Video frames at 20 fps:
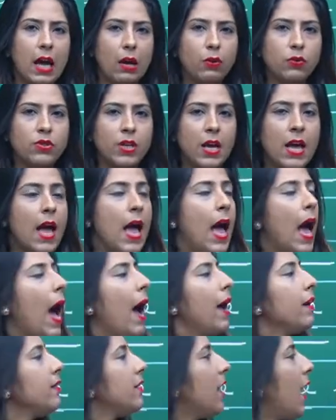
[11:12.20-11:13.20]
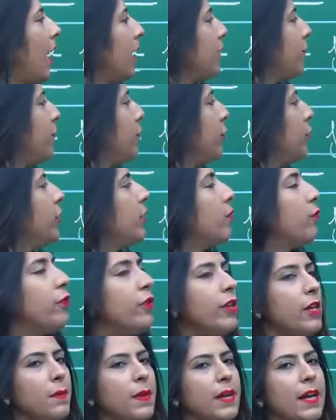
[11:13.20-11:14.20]
out, and that fluid
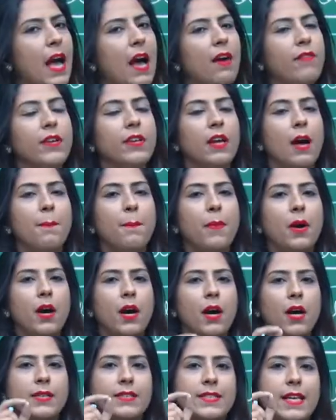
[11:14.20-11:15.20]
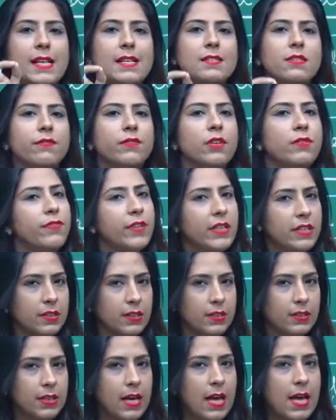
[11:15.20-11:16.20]
will be having cells of the
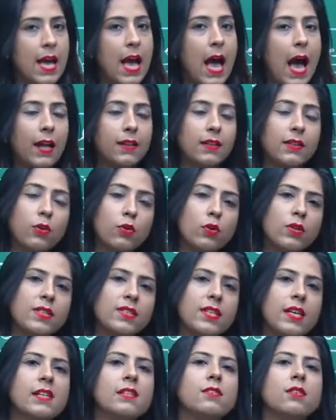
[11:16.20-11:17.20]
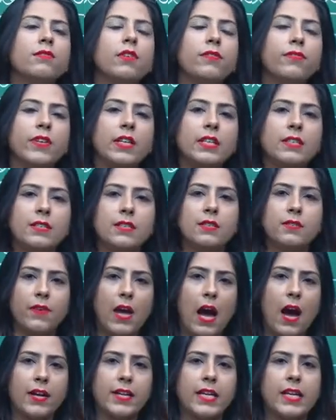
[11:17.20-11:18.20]
fetus, and those cells of the fetus
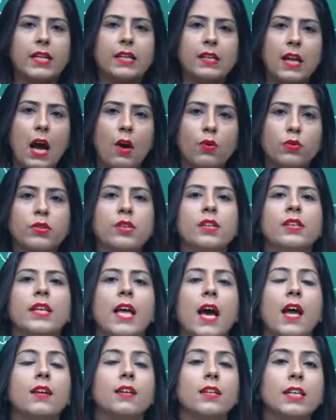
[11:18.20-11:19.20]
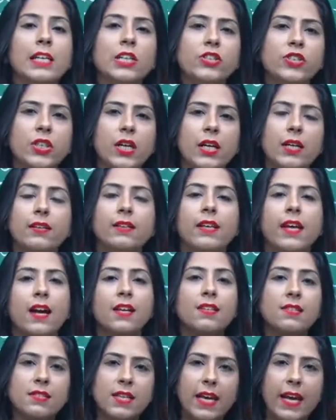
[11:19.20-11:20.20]
are taken out, they are cultured, they are
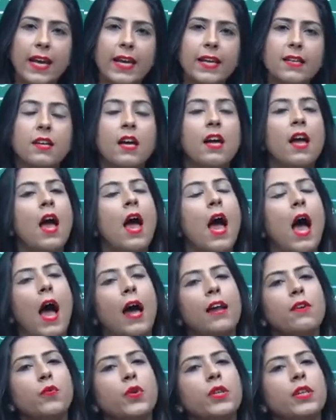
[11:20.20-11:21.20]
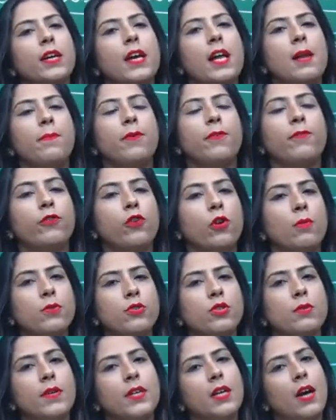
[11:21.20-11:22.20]
stained, and with the help of
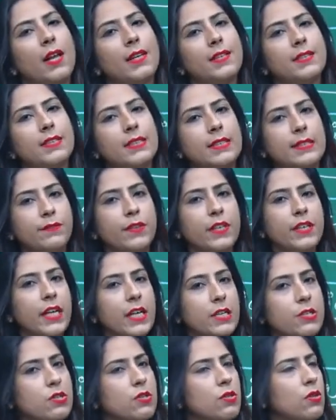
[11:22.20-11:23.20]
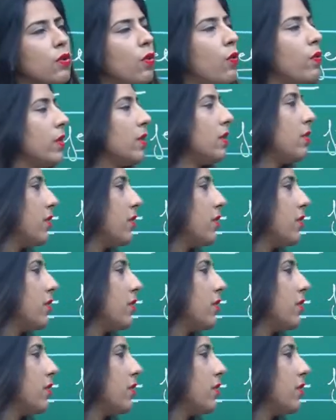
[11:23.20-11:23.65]
chromosome analysis, we get to know whether